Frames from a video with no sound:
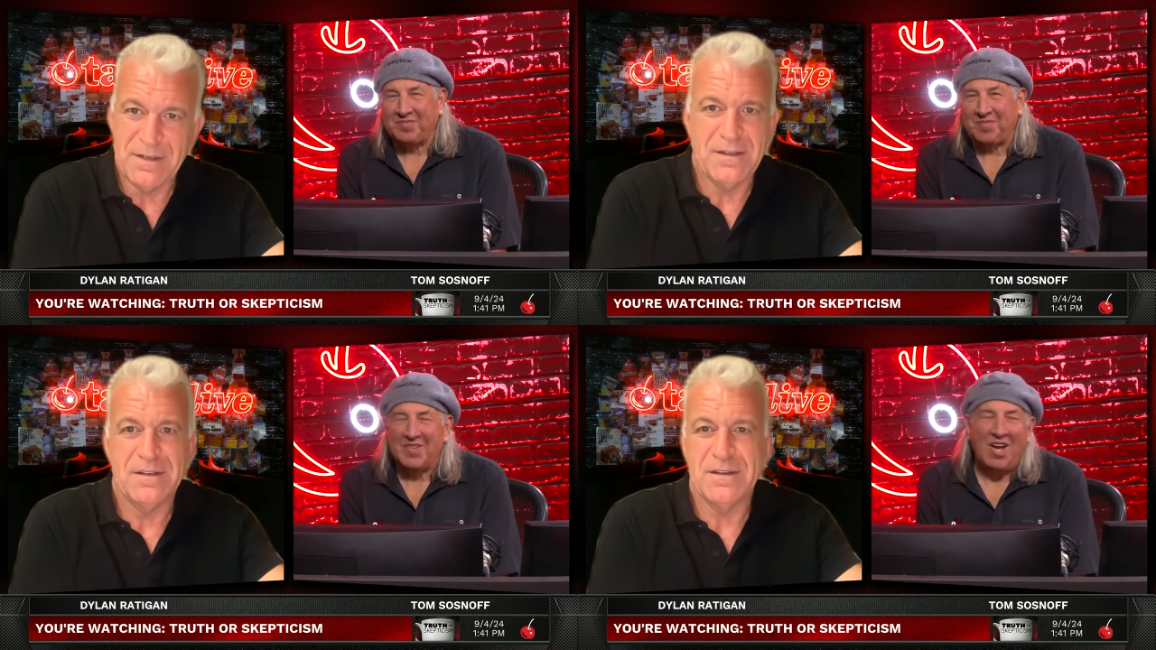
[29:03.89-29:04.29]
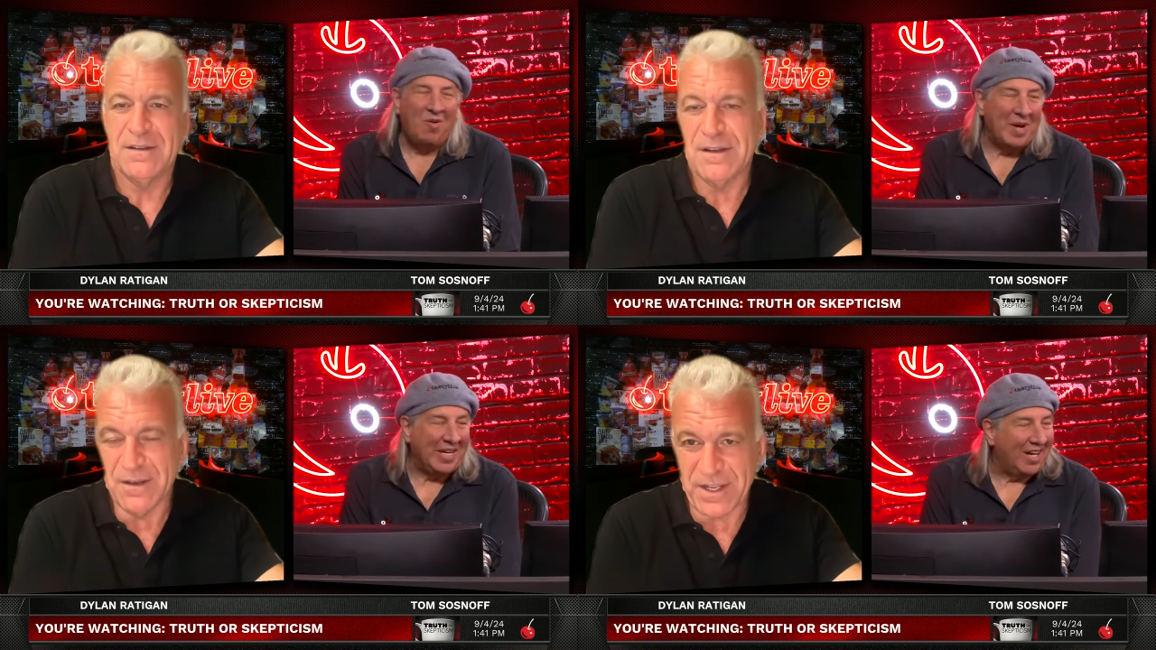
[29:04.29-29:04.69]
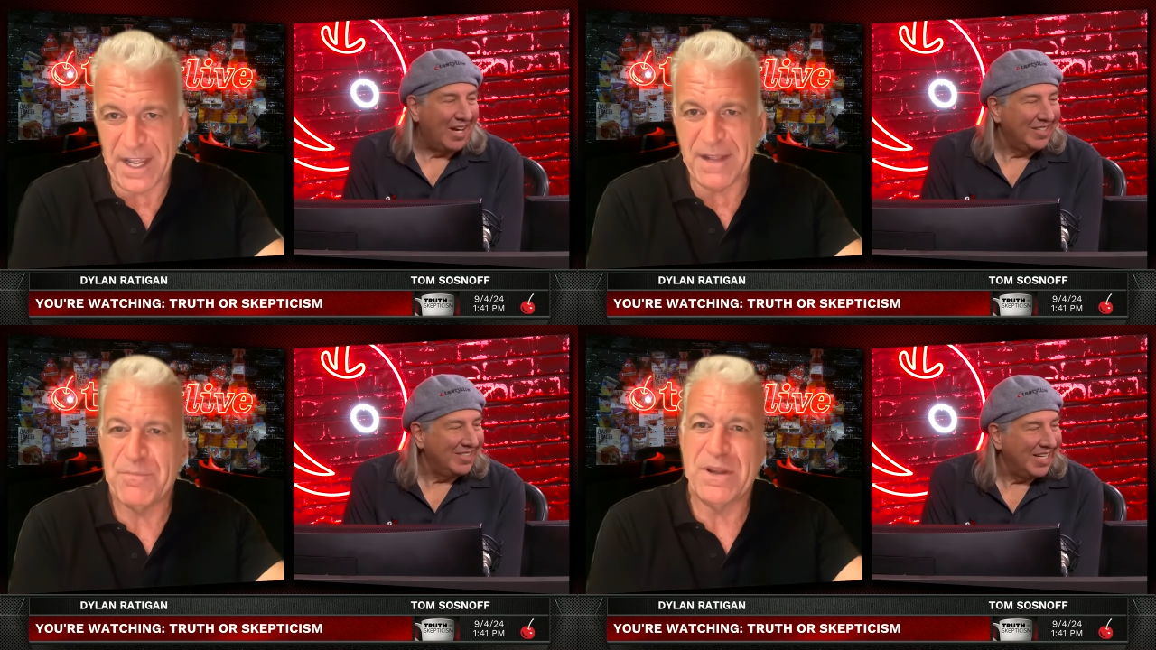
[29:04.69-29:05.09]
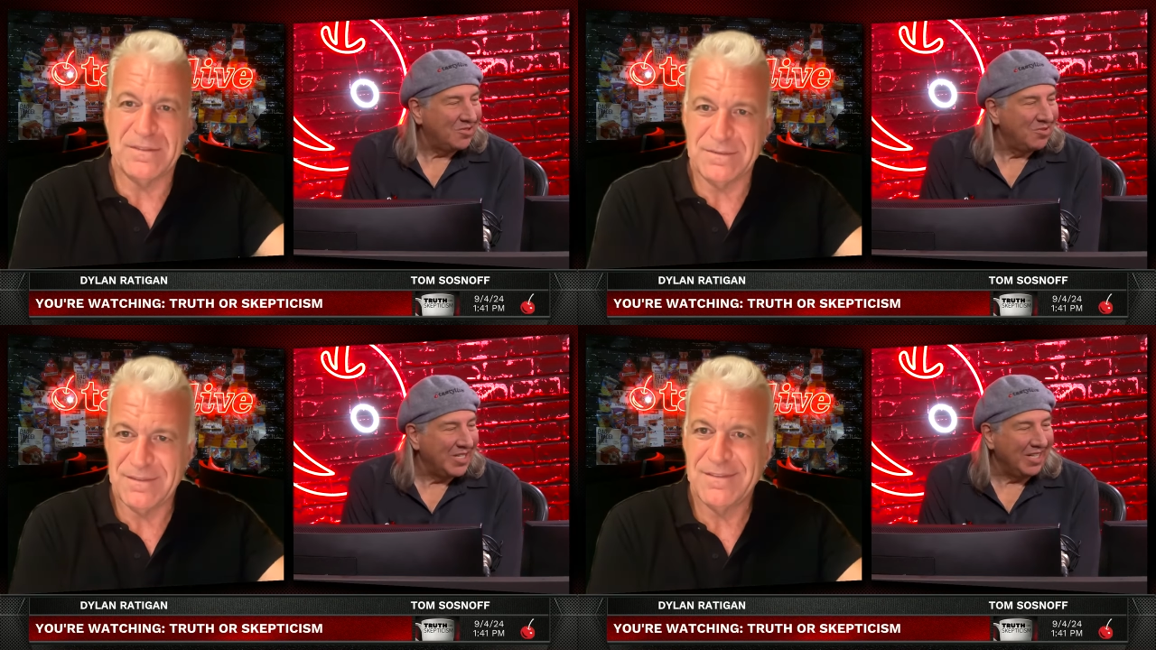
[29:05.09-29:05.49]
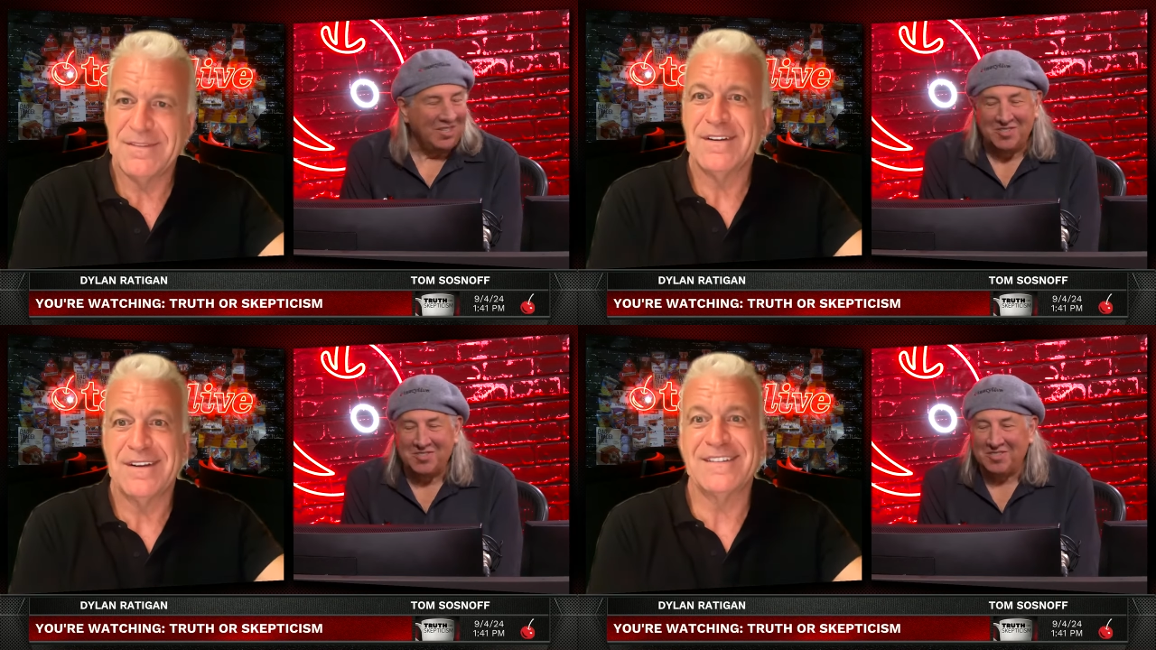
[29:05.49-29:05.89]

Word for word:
Speaker 1: Oh my God. Okay. That's but, ridiculous.